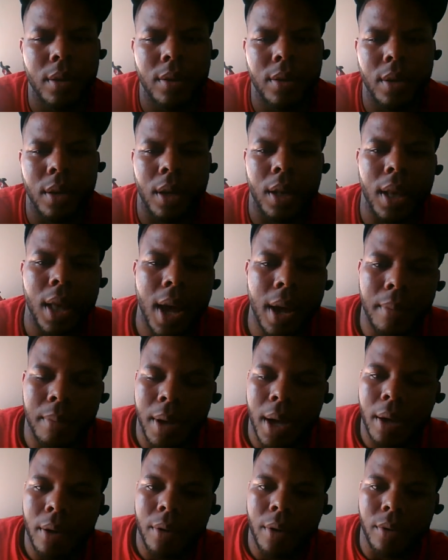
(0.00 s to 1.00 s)
the clock,
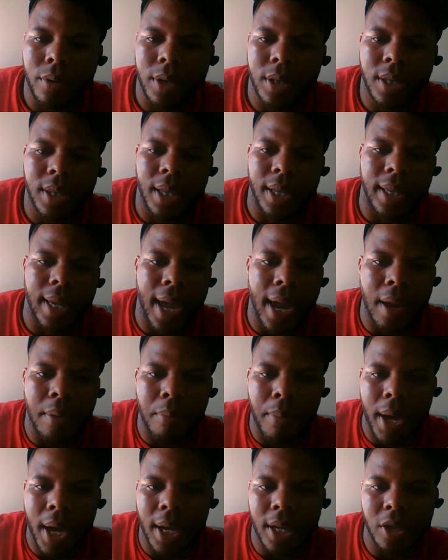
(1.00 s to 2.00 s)
I don't know, just the
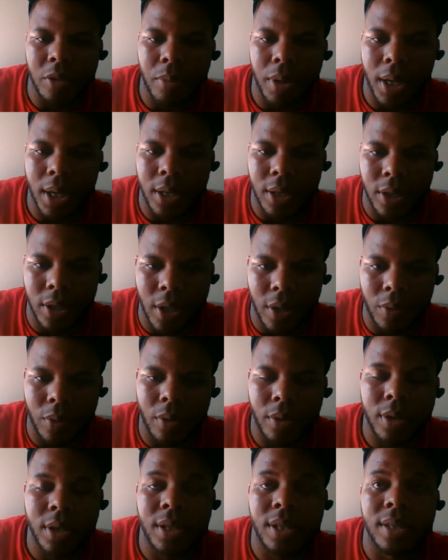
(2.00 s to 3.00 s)
game management in
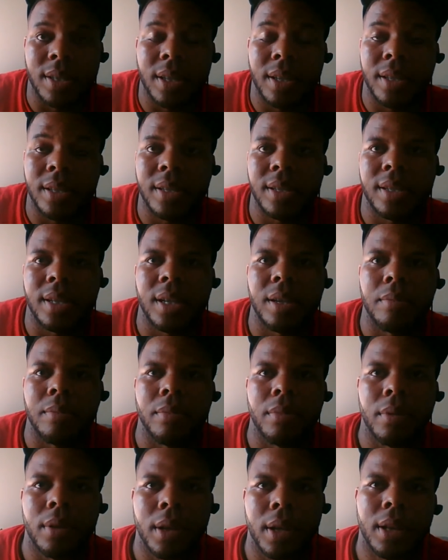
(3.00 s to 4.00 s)
general just didn't
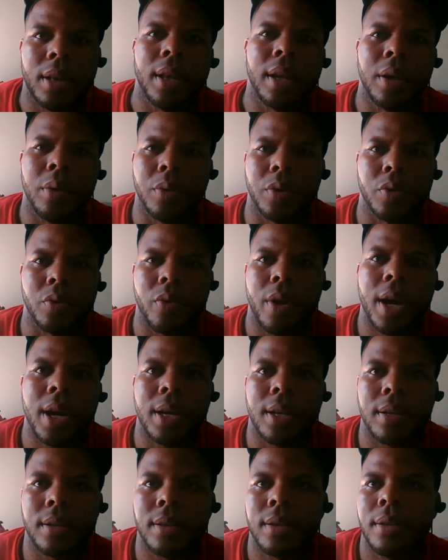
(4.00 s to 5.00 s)
seem like it was
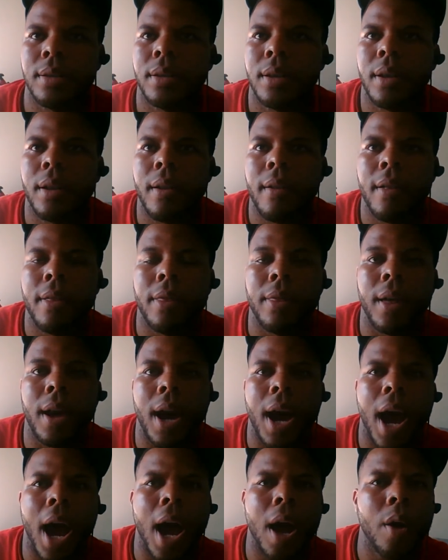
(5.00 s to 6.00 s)
right.
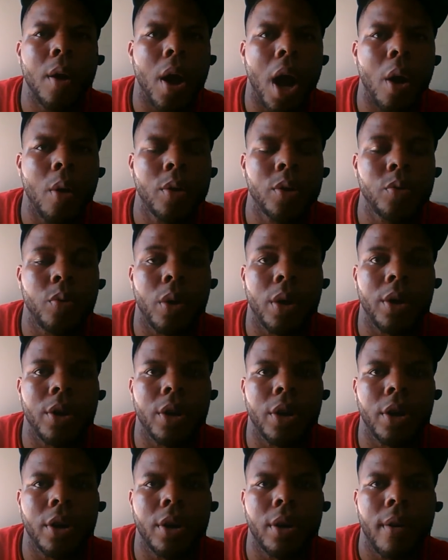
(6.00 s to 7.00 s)
I always
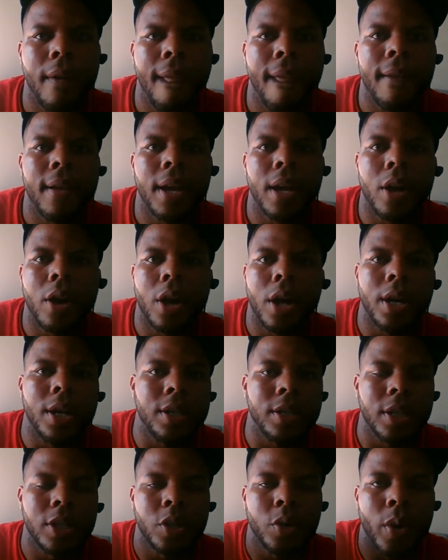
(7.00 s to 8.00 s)
wonder in a
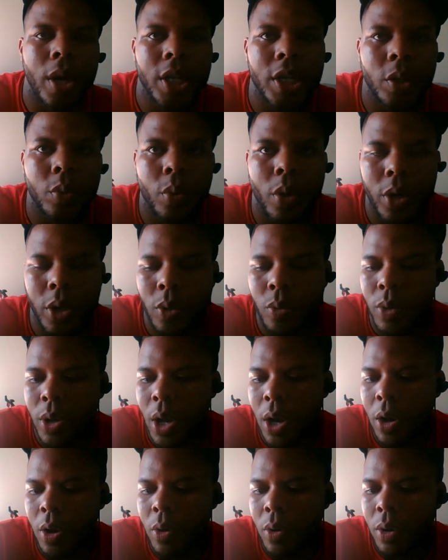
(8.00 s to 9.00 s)
situation where you
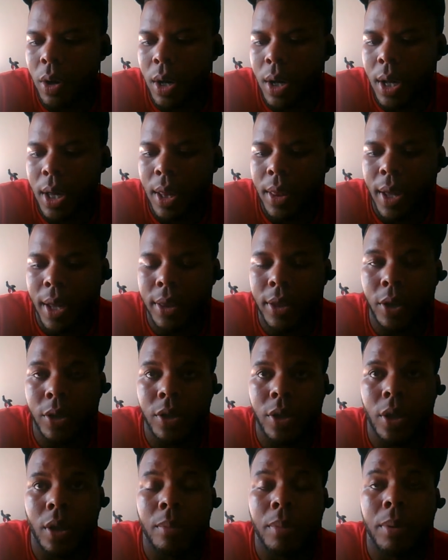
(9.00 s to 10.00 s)
know that
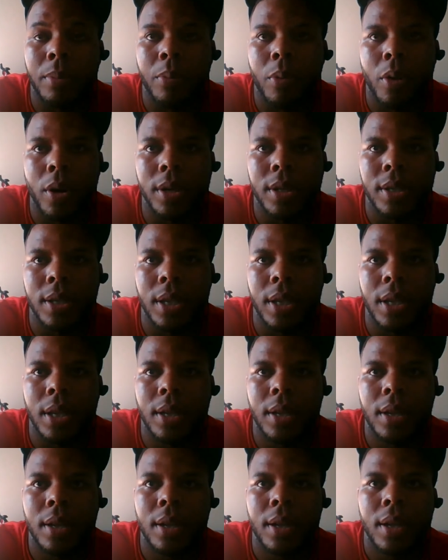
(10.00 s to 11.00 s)
there's going to be points
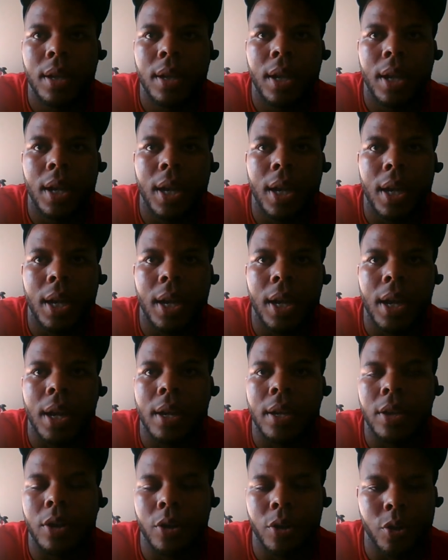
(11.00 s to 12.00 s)
needed
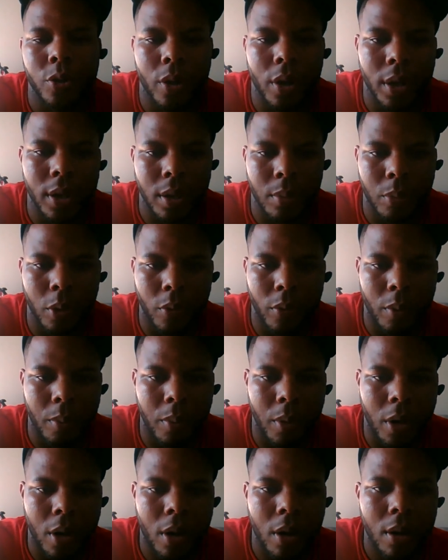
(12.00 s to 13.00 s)
and you're struggling to move the
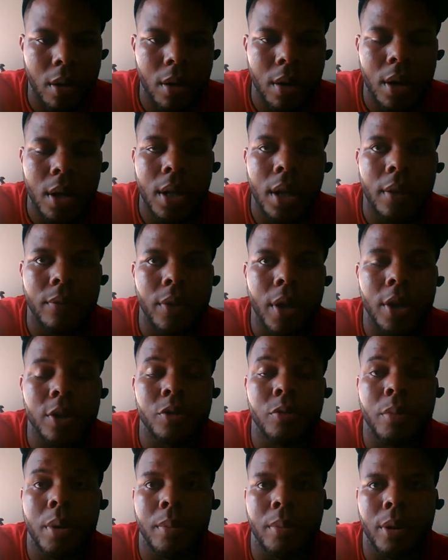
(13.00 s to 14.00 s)
ball. If you guys
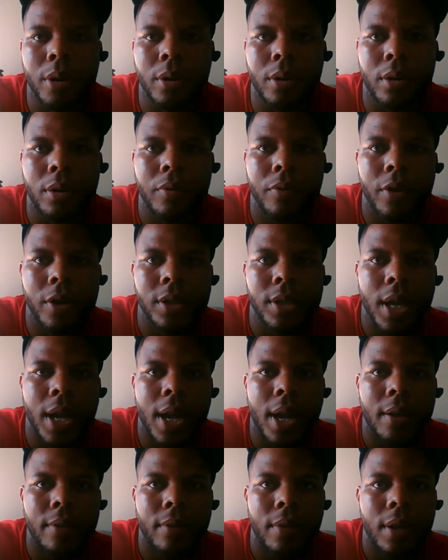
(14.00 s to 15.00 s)
remember early in the first
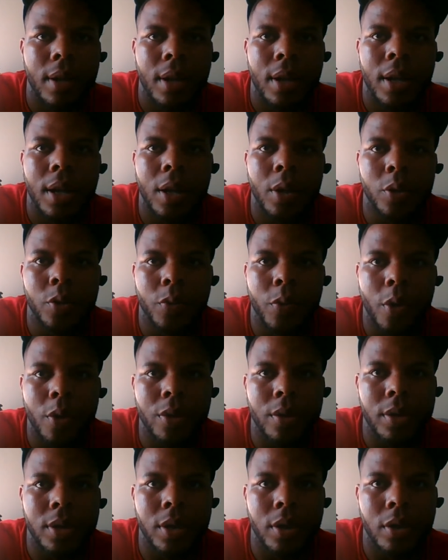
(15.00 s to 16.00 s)
half, it was
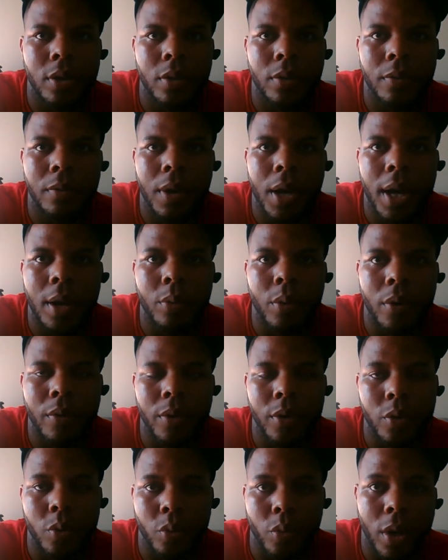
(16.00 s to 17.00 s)
4th and 2, and
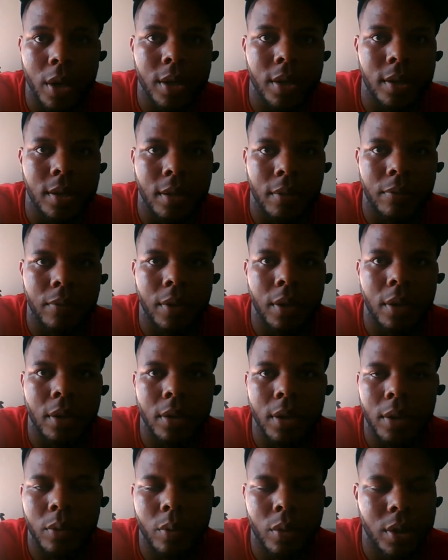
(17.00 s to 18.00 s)
Rivers rushes the
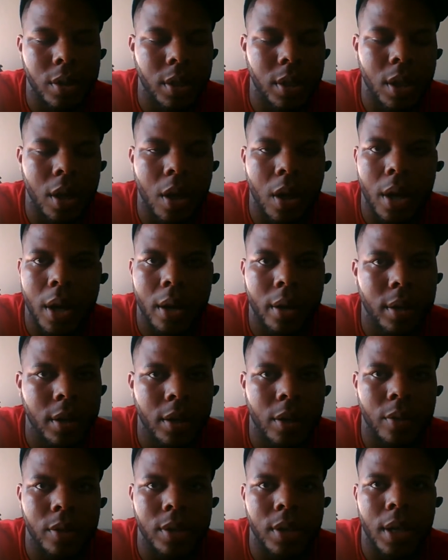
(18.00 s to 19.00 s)
field, which
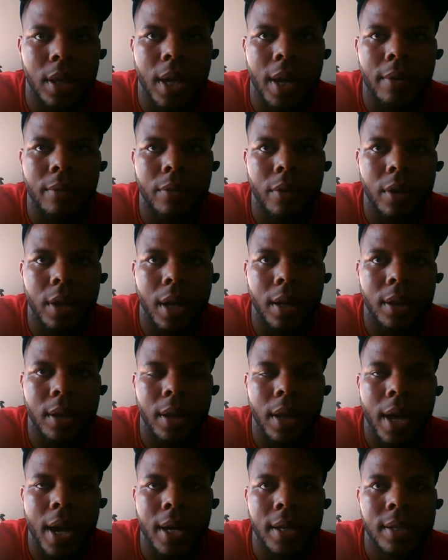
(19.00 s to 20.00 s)
he's done that for like the
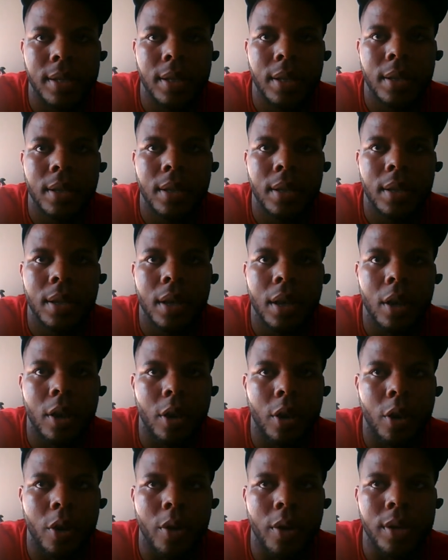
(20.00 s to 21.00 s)
last, or
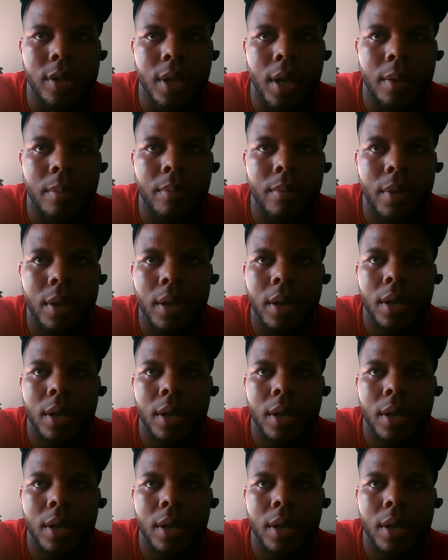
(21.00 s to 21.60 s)
hurries up,